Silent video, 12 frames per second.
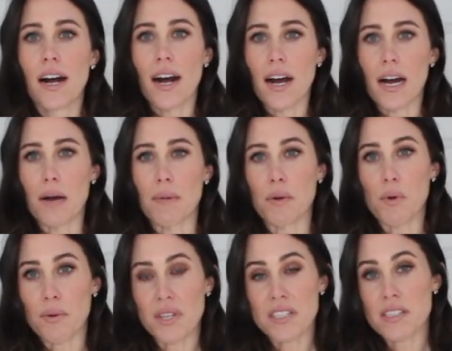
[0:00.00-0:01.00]
Um, I
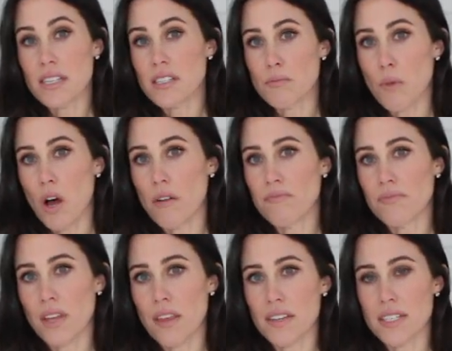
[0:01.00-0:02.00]
went with a size small
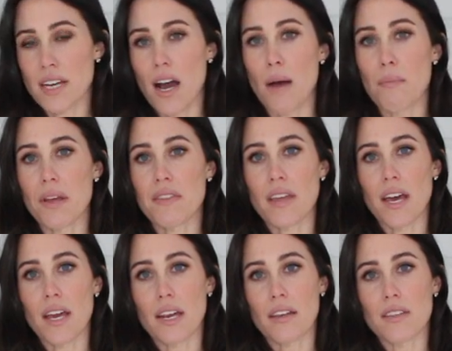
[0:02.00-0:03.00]
in the top and
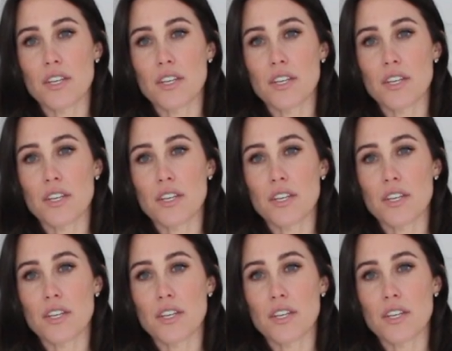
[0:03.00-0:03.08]
then